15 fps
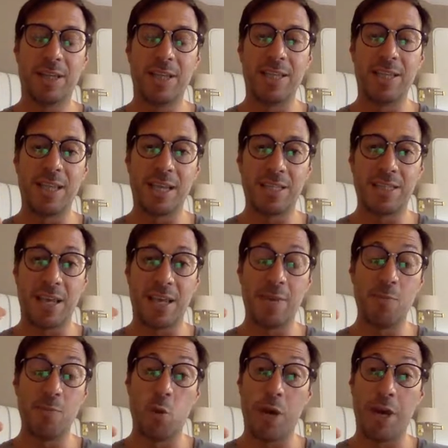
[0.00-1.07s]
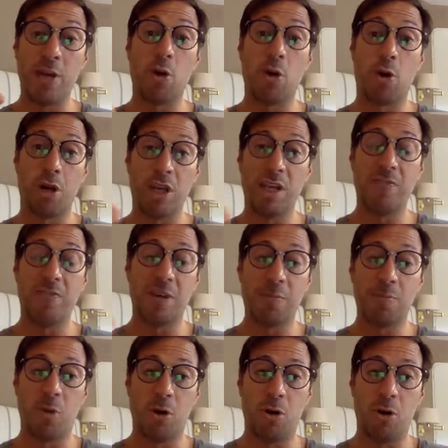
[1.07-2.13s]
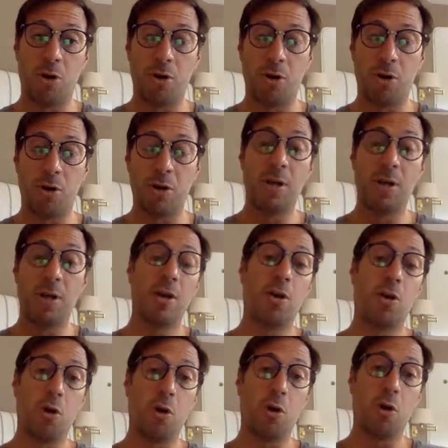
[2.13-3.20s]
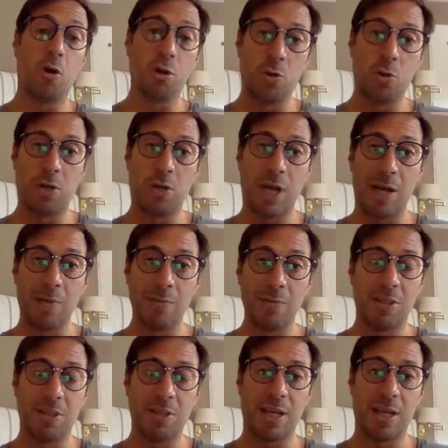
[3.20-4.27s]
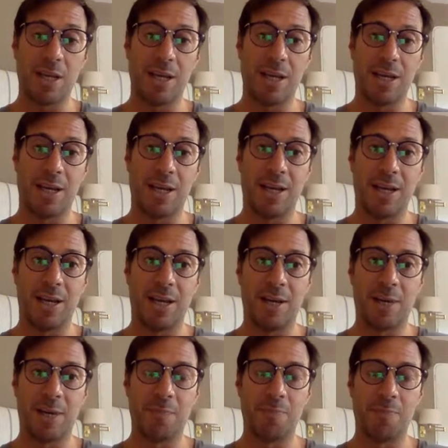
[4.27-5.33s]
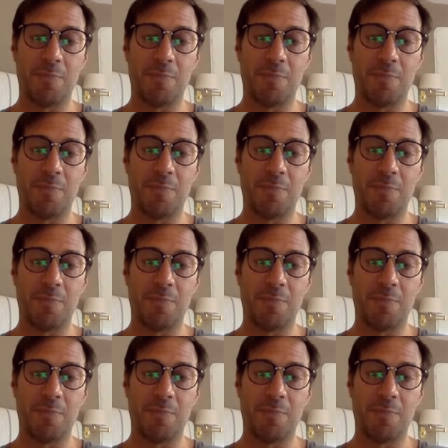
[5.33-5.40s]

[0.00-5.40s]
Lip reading: in the same way or even more, also comes the